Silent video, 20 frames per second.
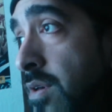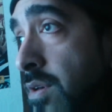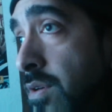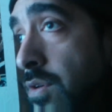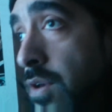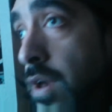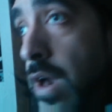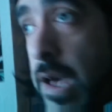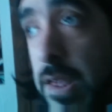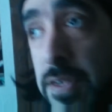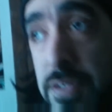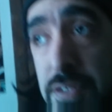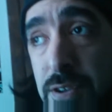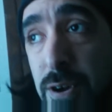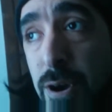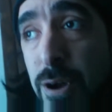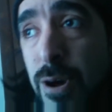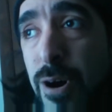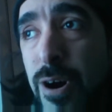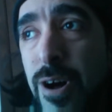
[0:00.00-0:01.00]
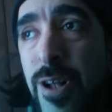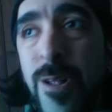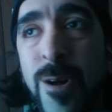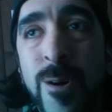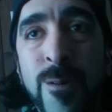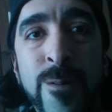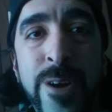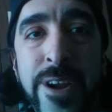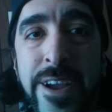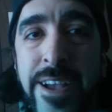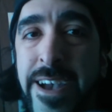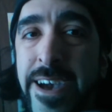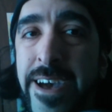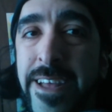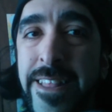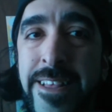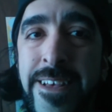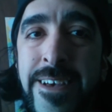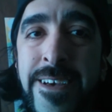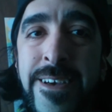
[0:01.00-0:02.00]
yeah, start all over
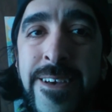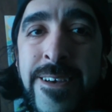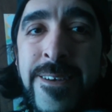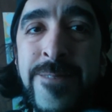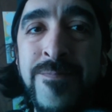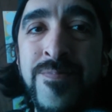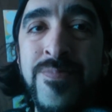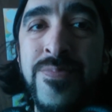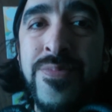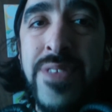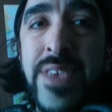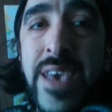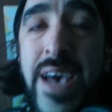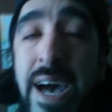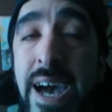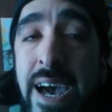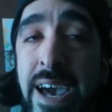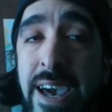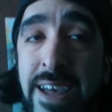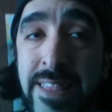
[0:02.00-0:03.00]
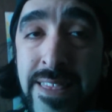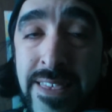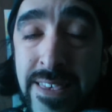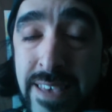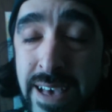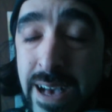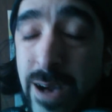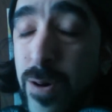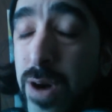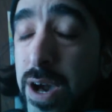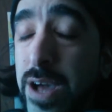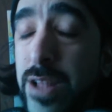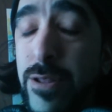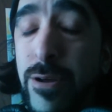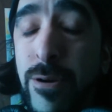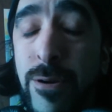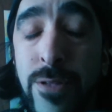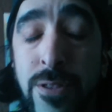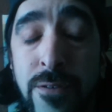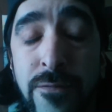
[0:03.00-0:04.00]
again. It's how I
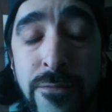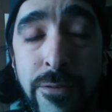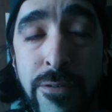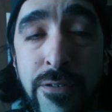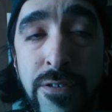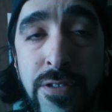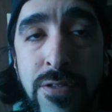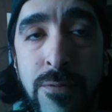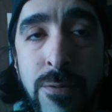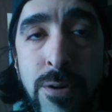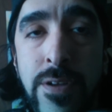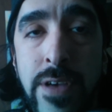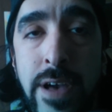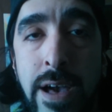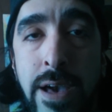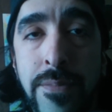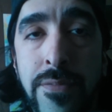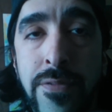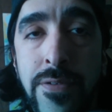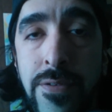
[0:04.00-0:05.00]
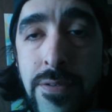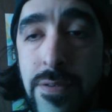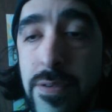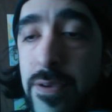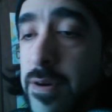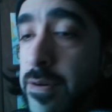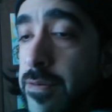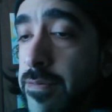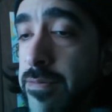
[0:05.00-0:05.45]
learned the first 3 times. So